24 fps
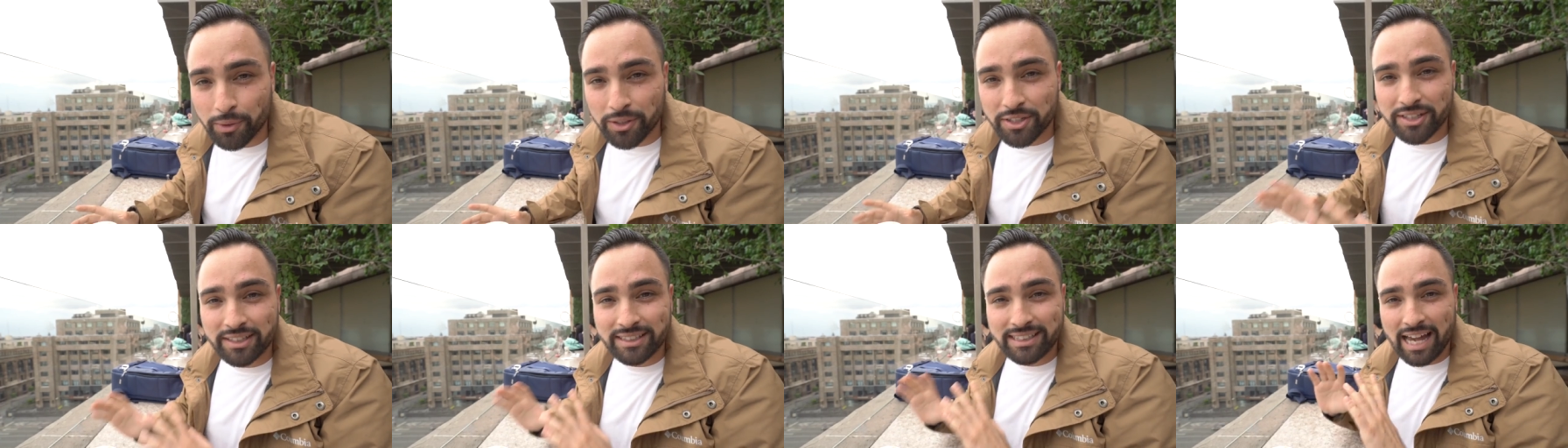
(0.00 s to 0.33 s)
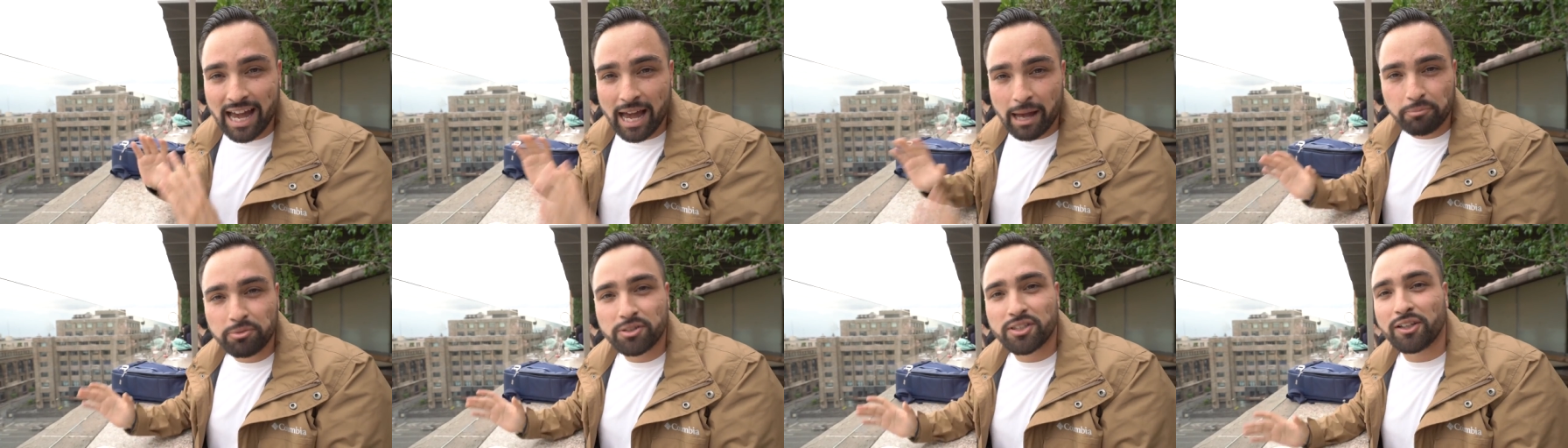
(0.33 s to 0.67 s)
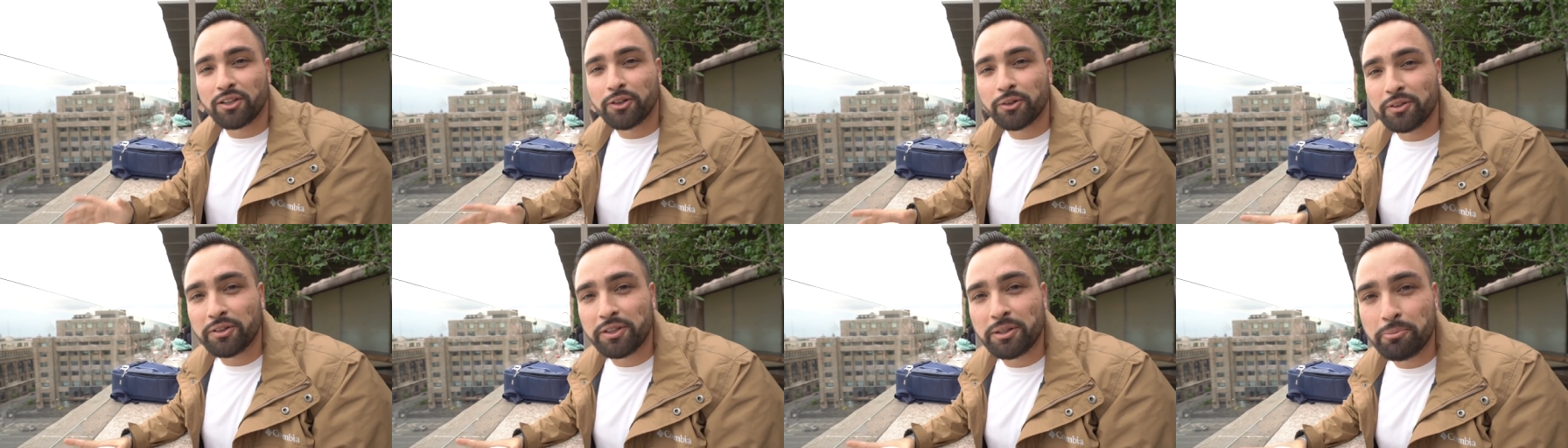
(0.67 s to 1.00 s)
which is
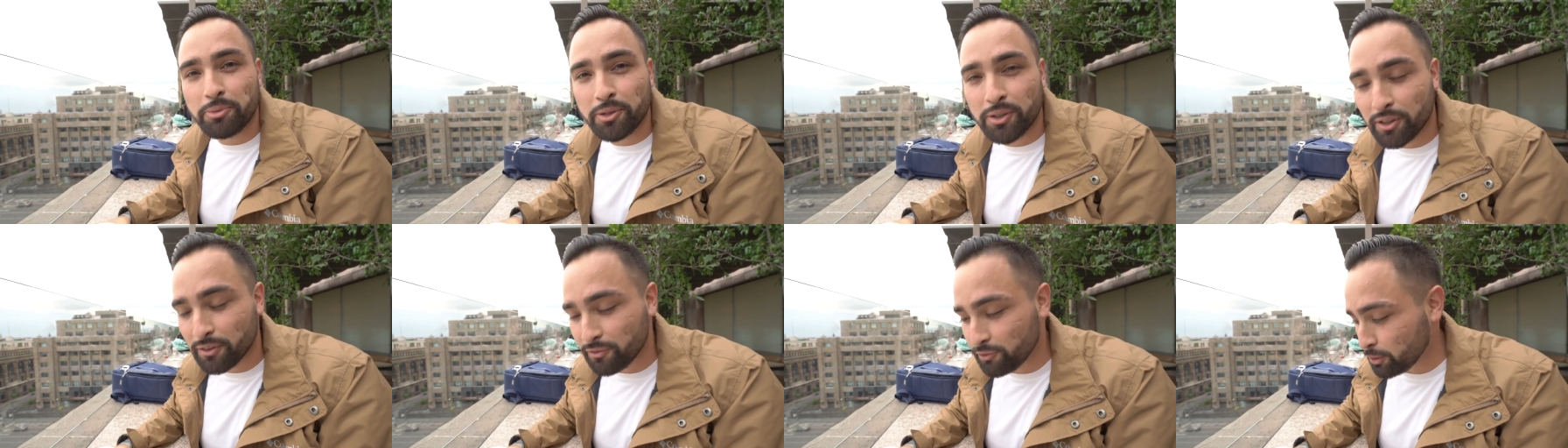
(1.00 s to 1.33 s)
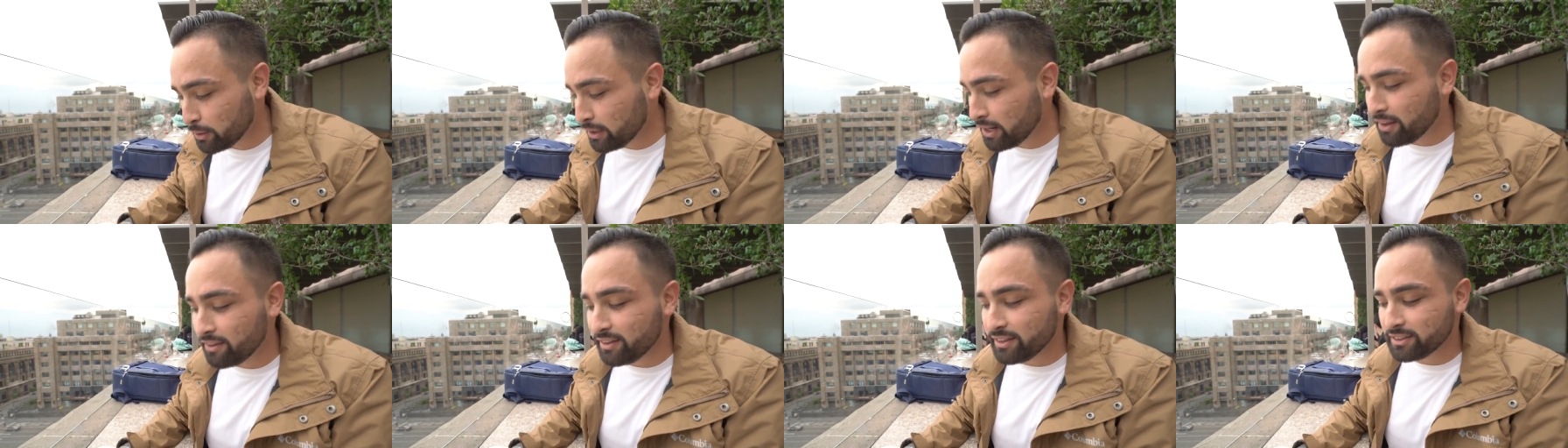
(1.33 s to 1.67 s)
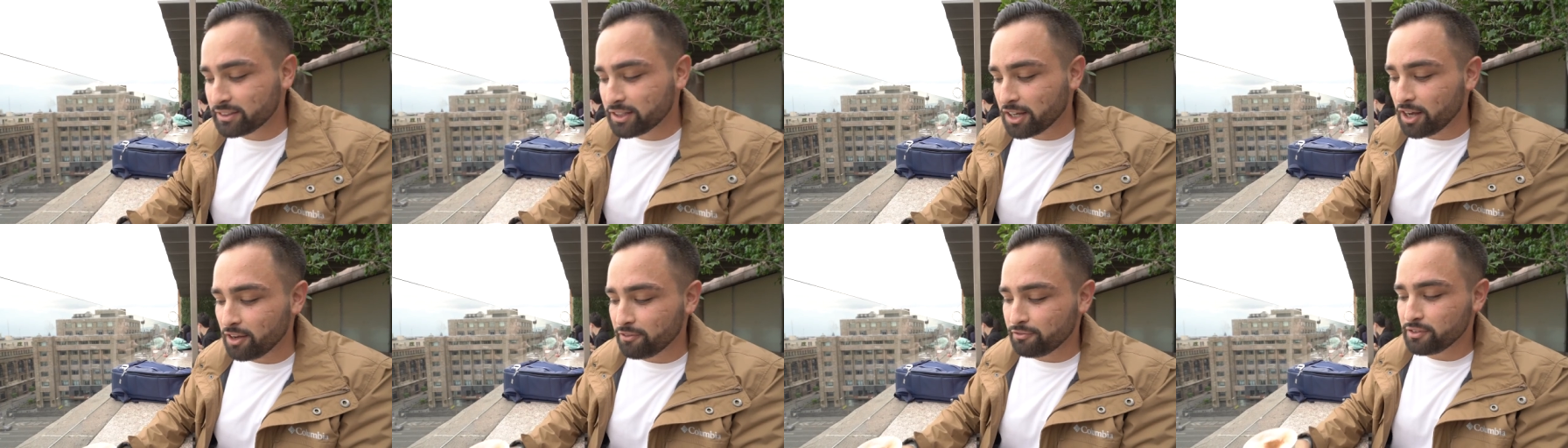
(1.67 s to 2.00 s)
absolutely beautiful. Now
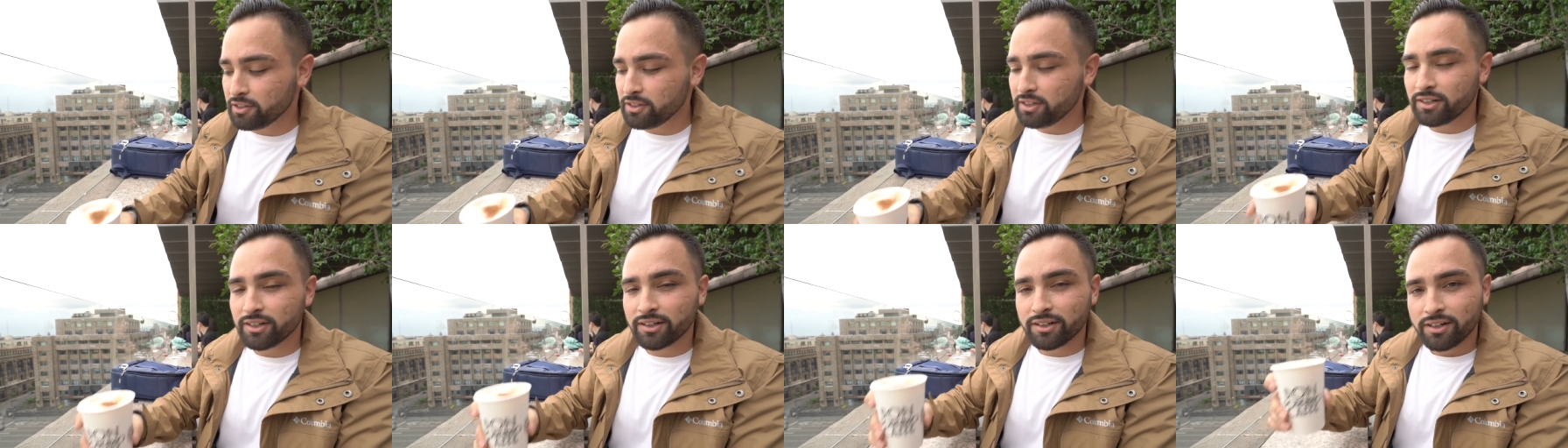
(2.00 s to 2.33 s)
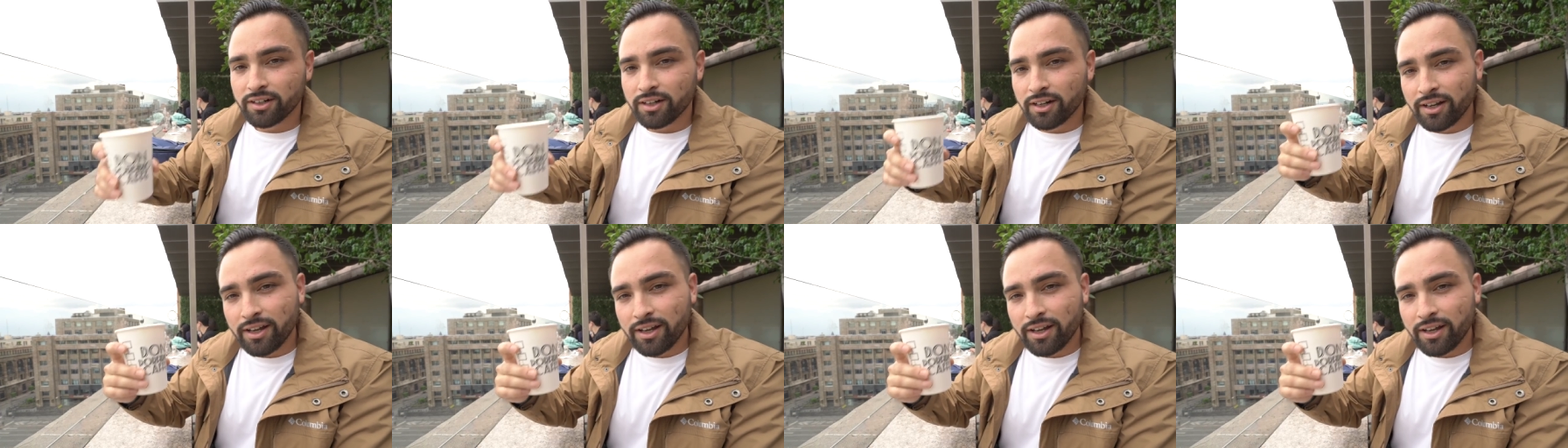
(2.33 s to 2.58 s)
this coffee here